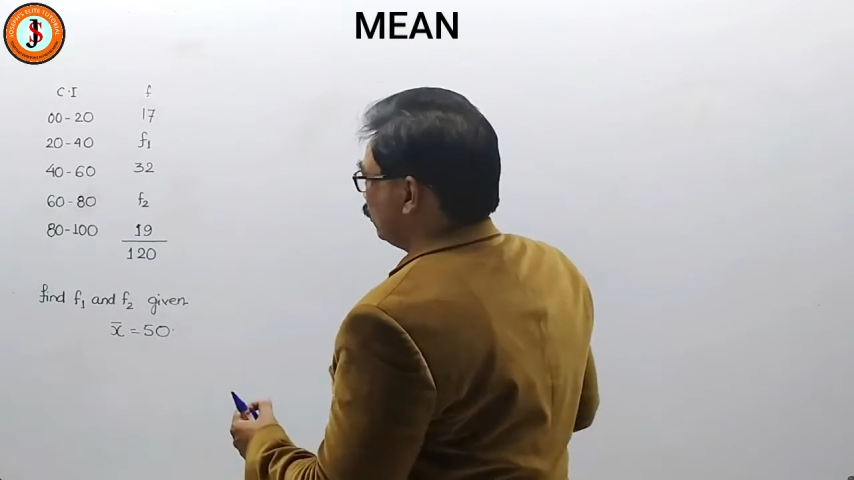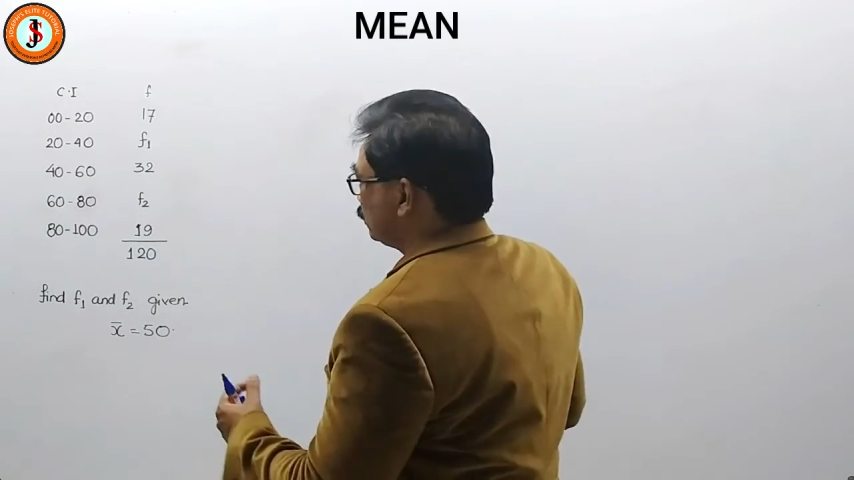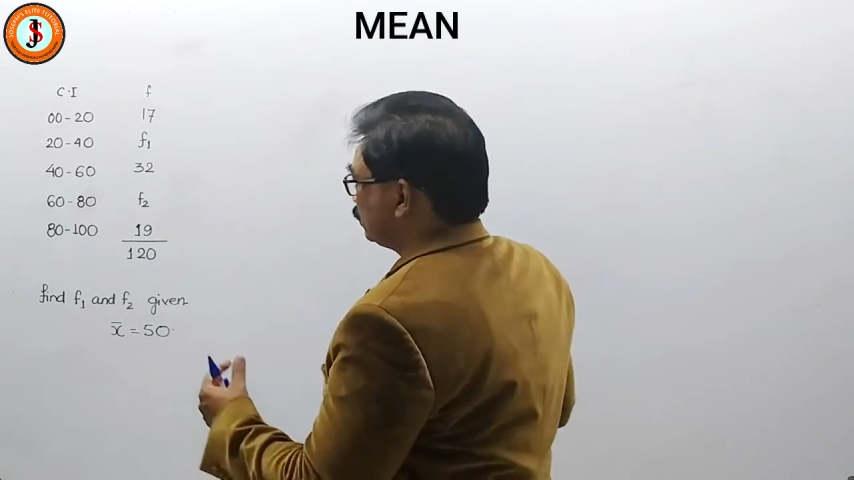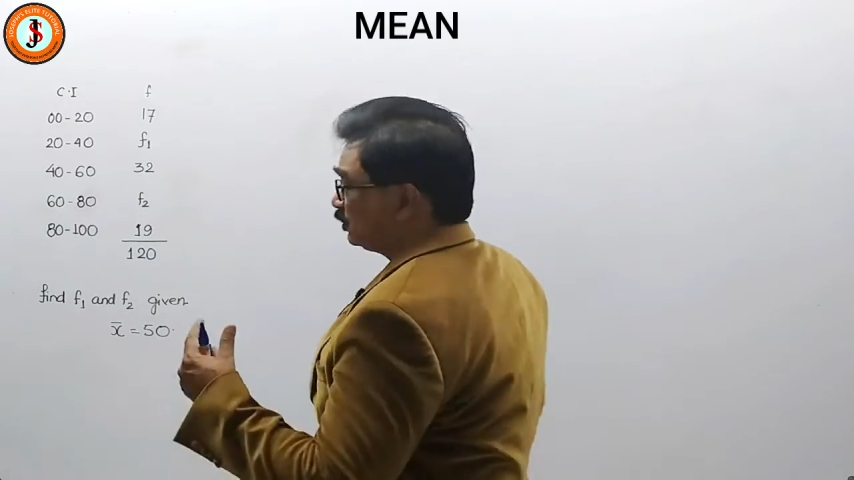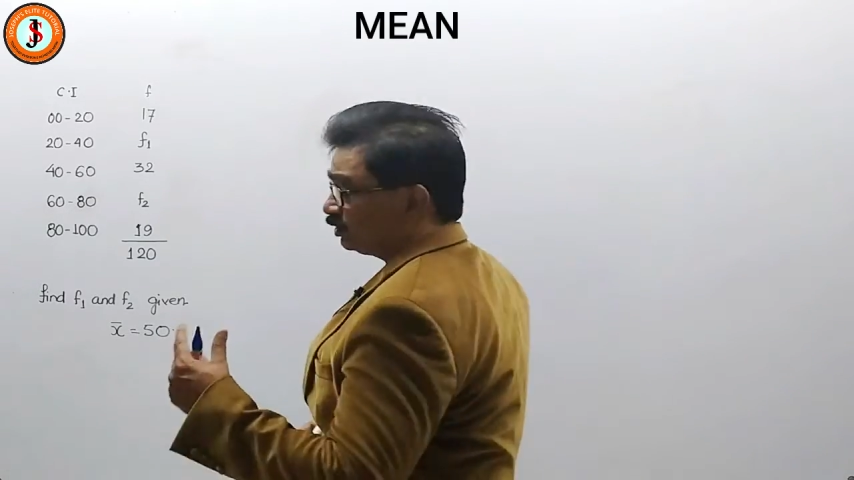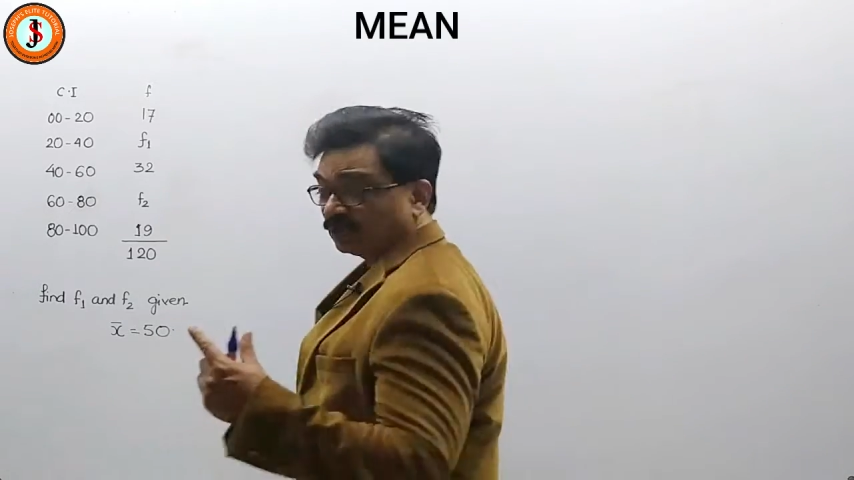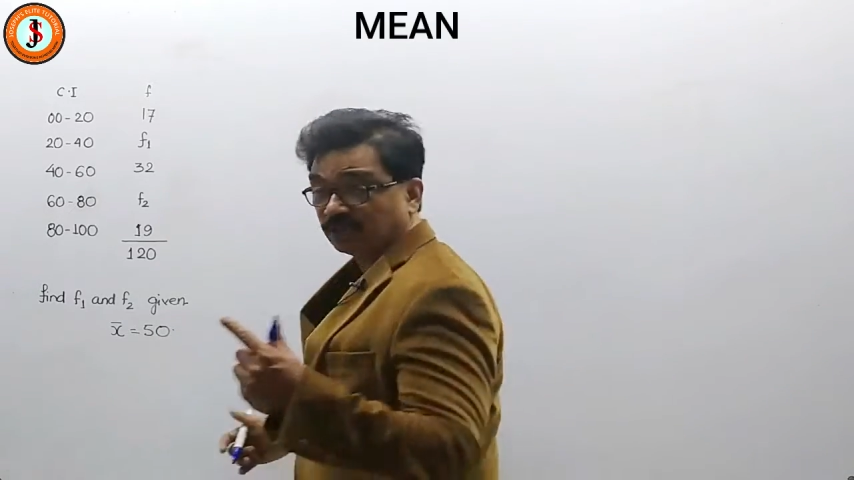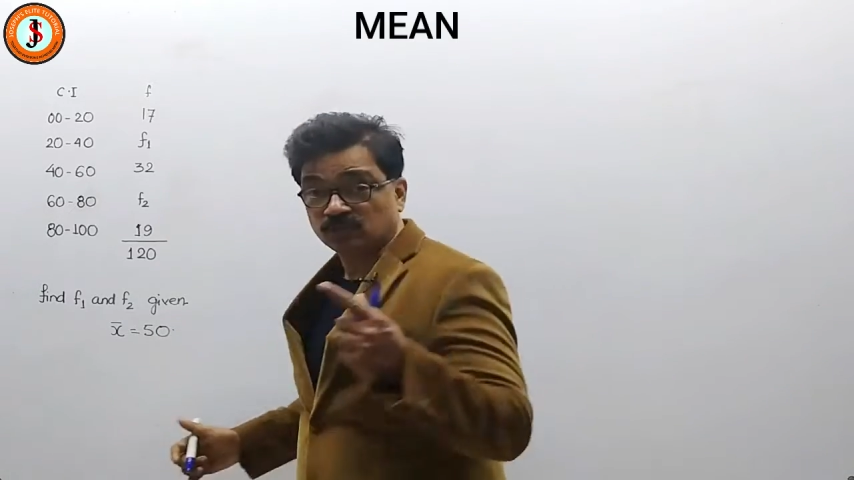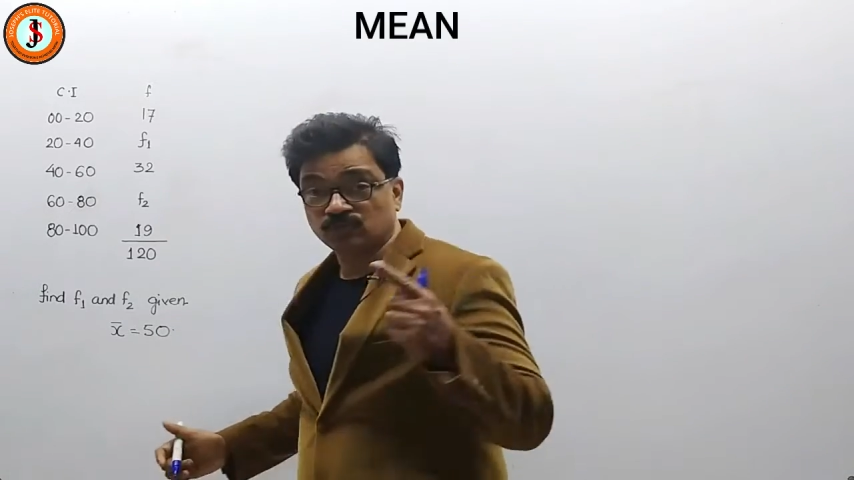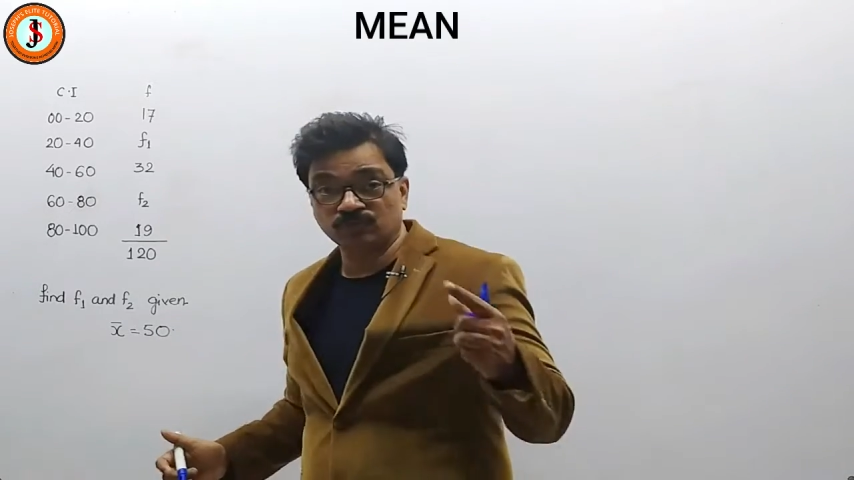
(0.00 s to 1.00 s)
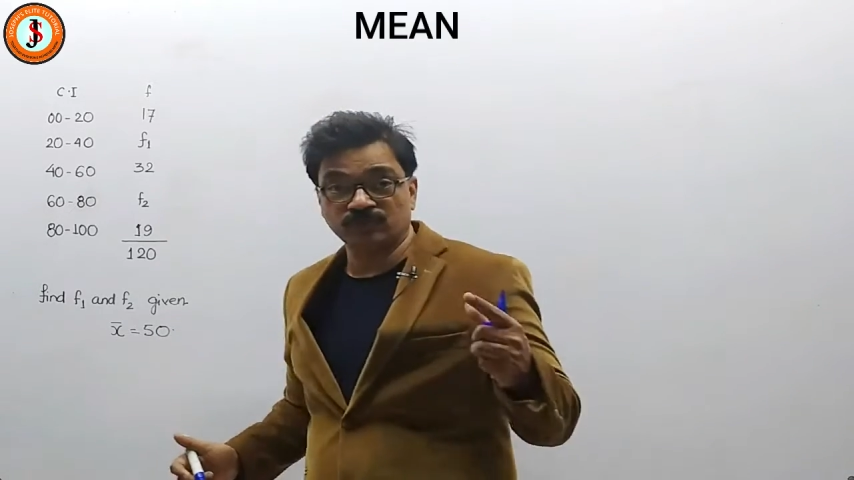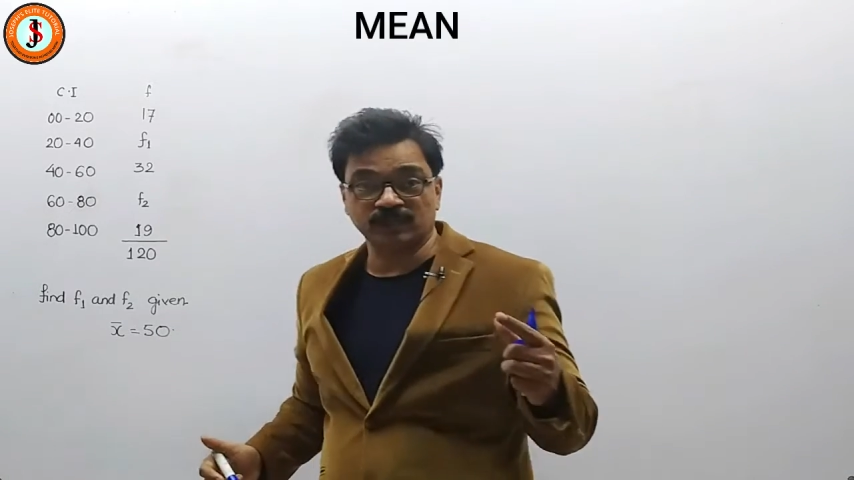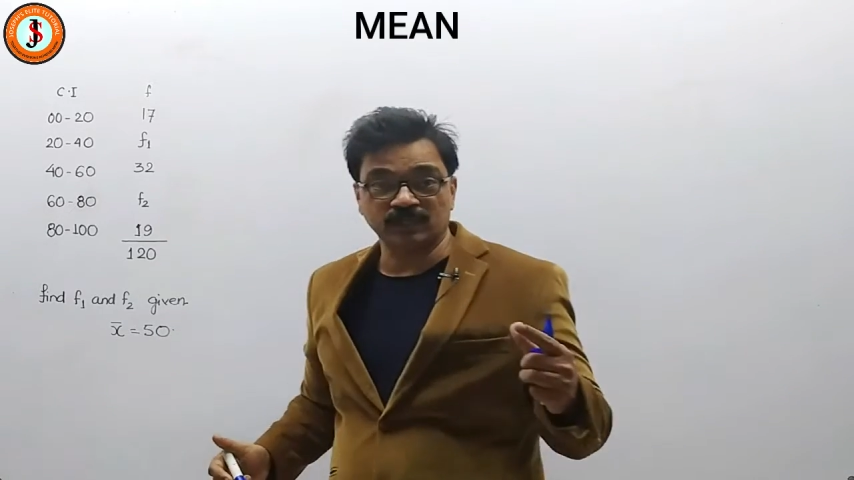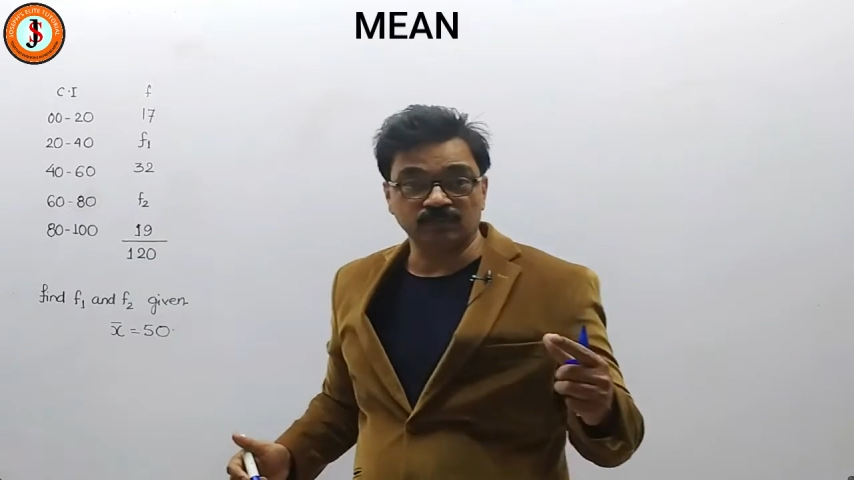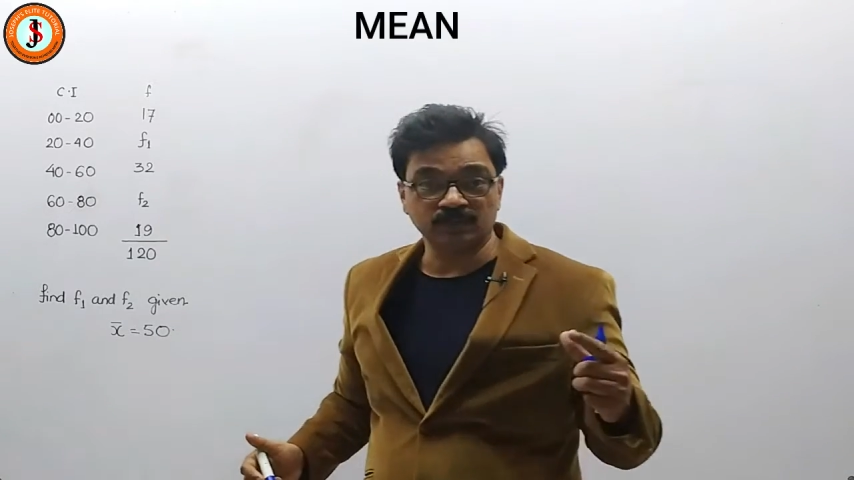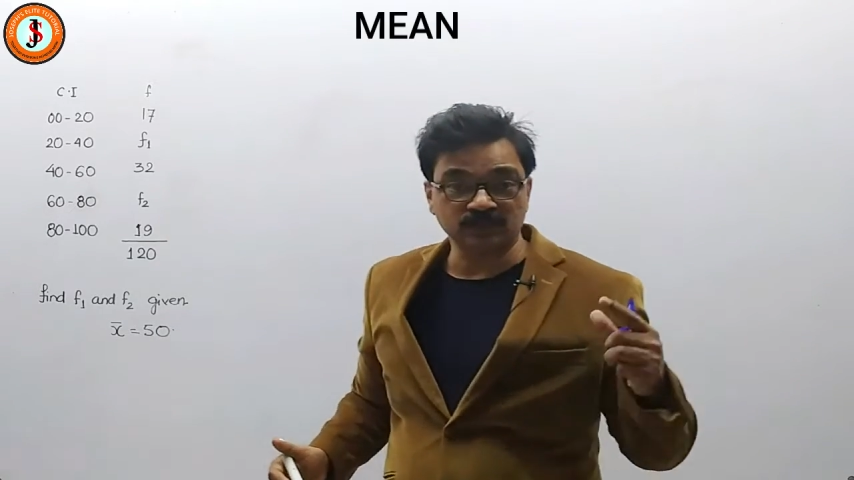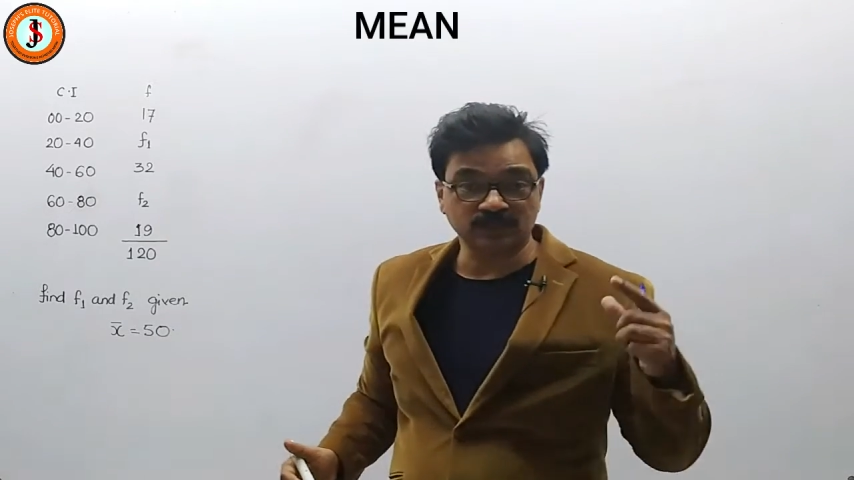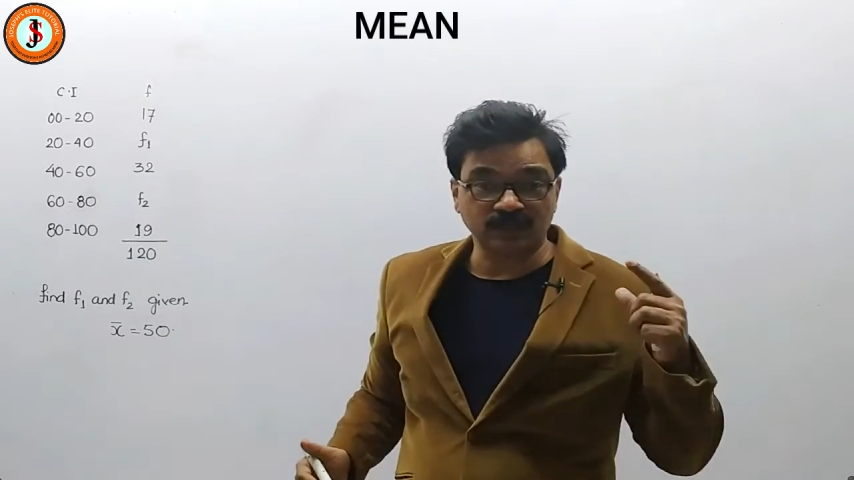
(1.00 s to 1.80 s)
Since there are two variables,